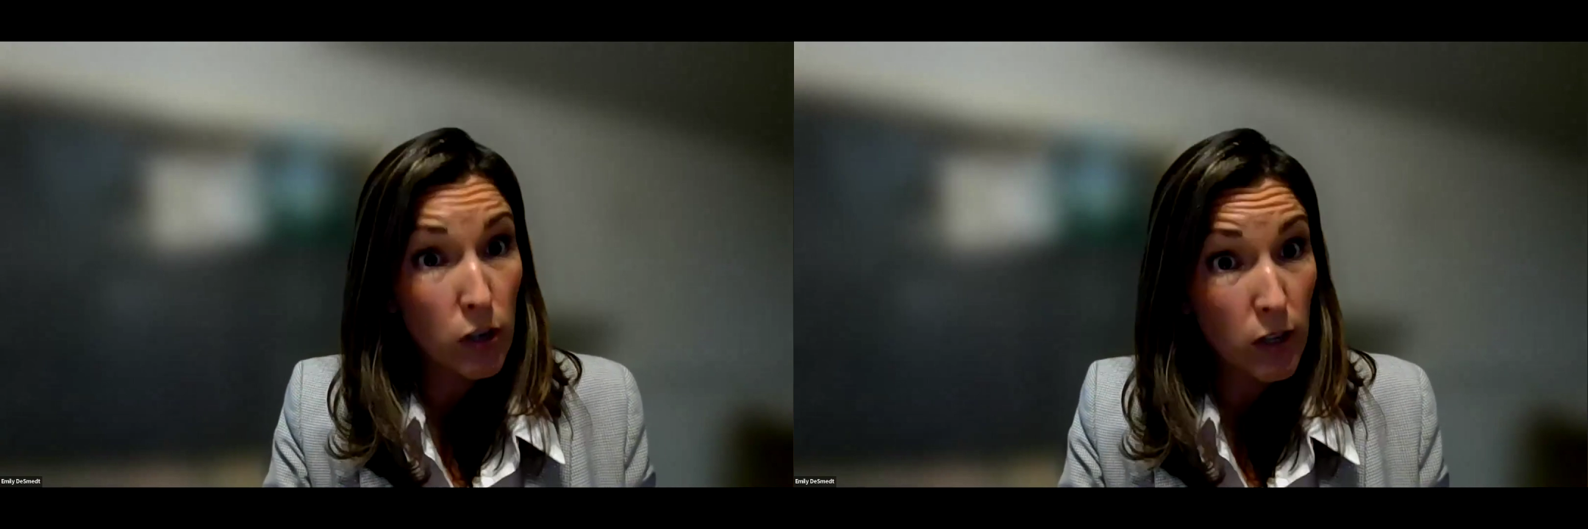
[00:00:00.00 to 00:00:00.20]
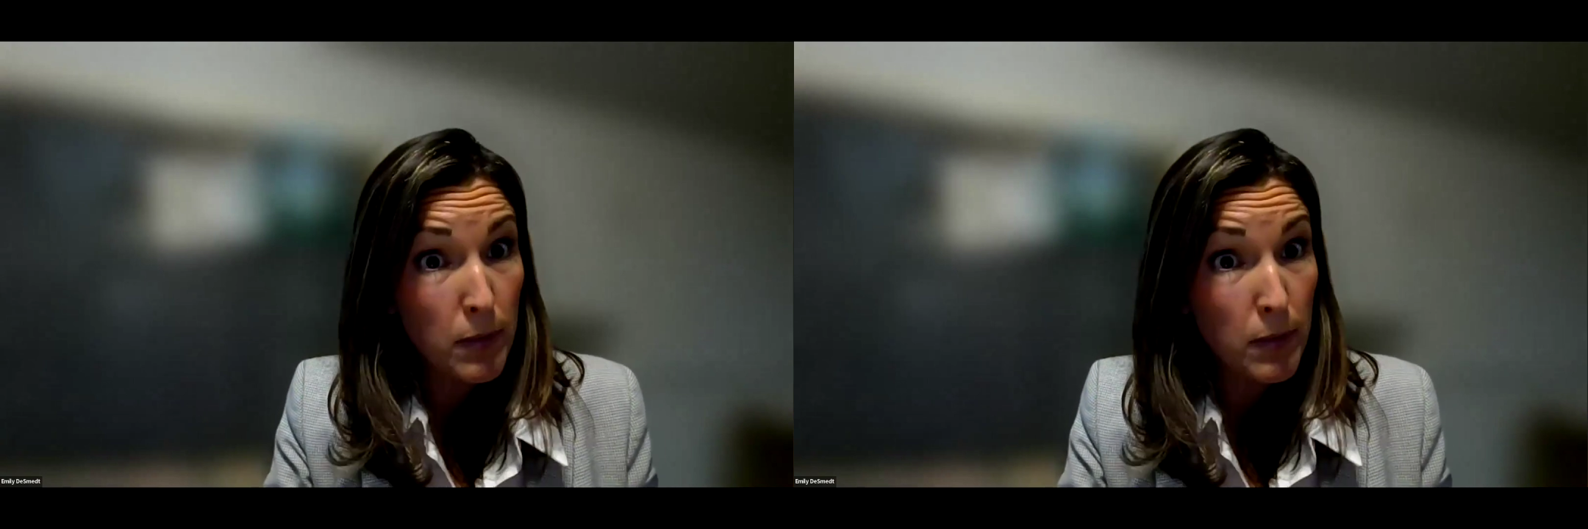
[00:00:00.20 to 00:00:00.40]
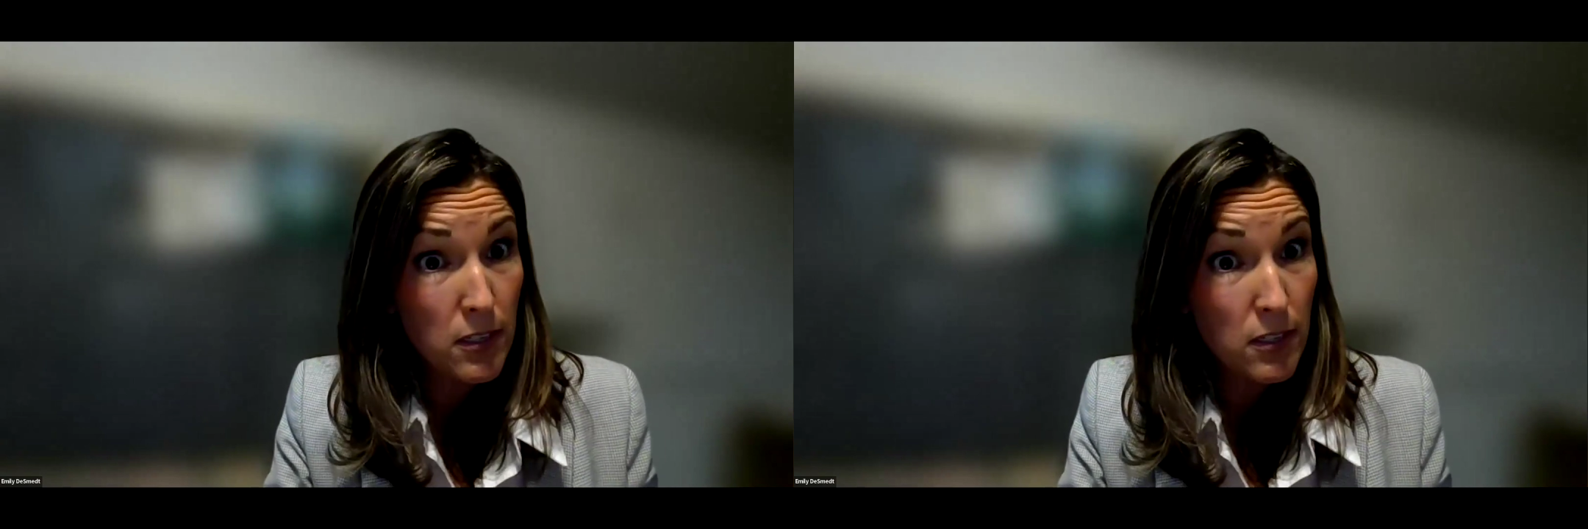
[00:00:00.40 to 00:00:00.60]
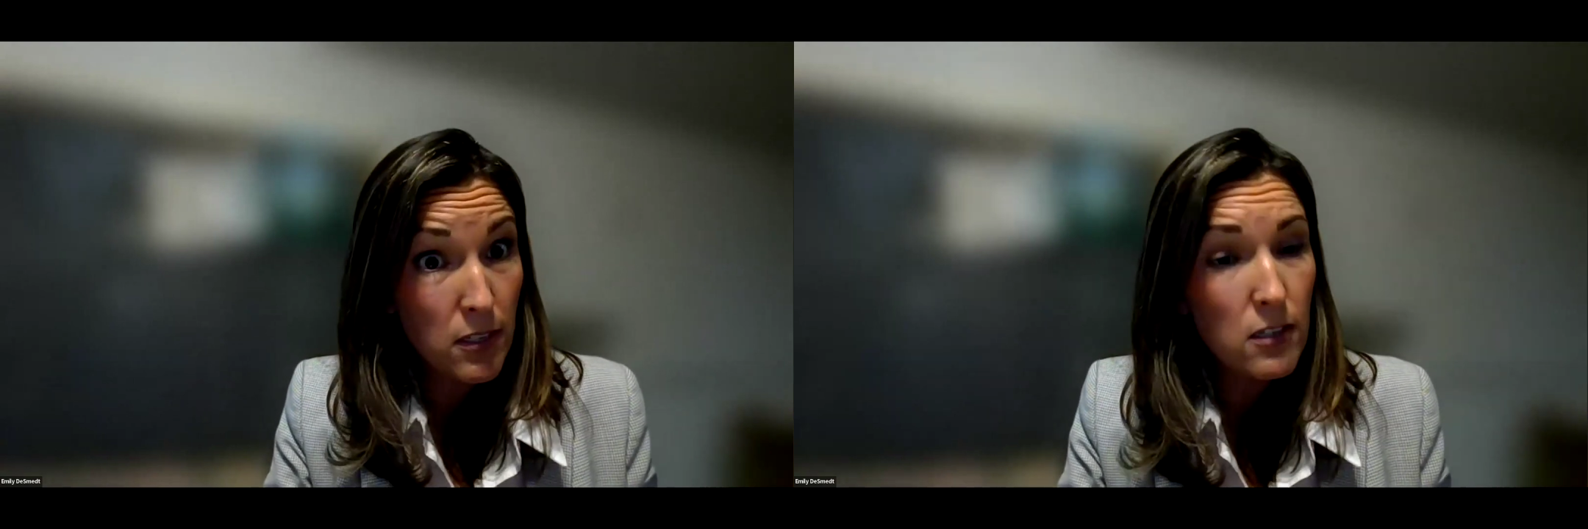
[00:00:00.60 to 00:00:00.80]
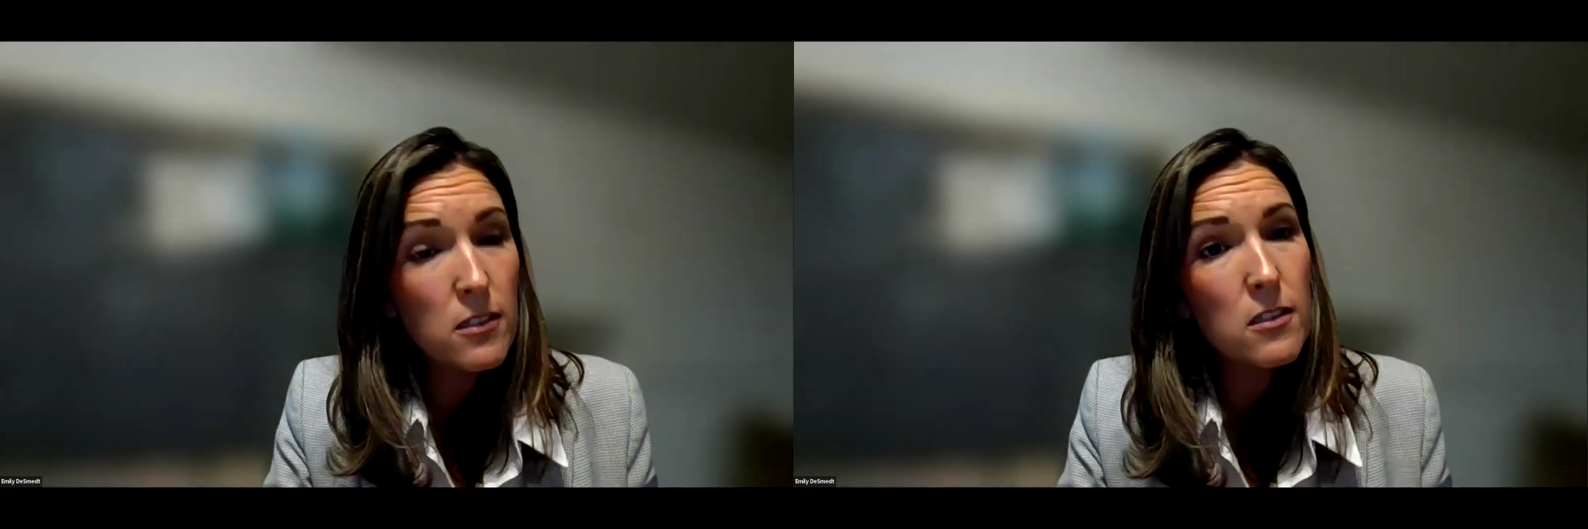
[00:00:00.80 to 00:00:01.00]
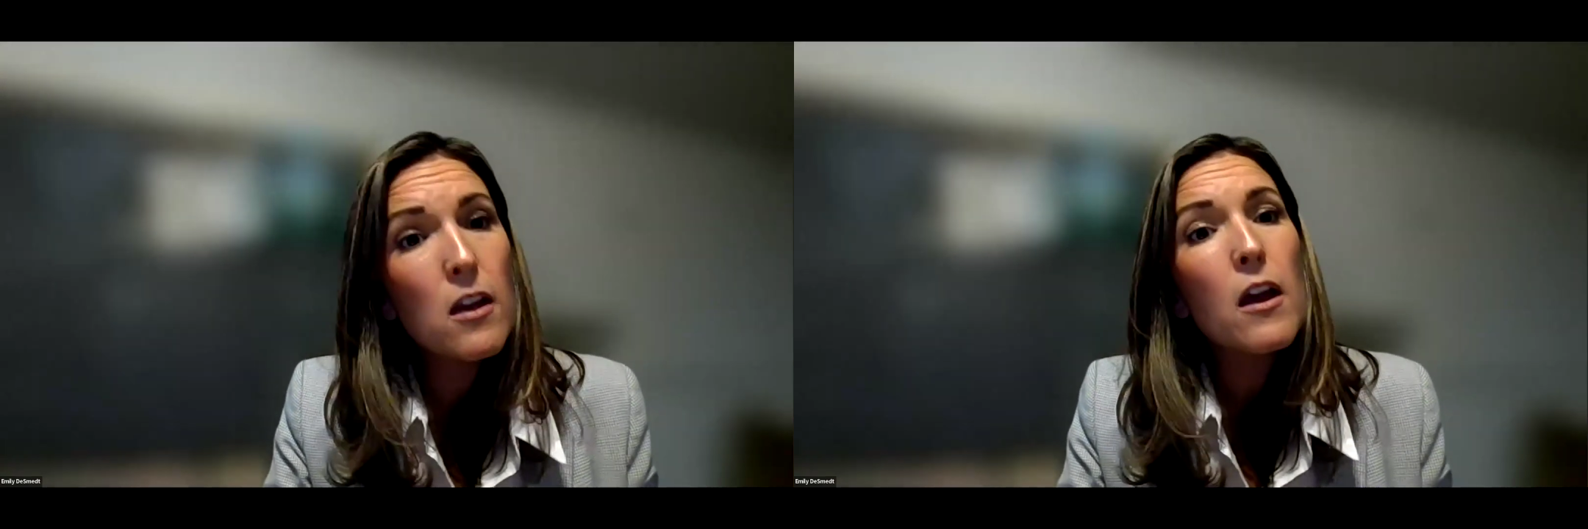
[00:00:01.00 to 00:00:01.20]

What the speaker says: trucking businesses.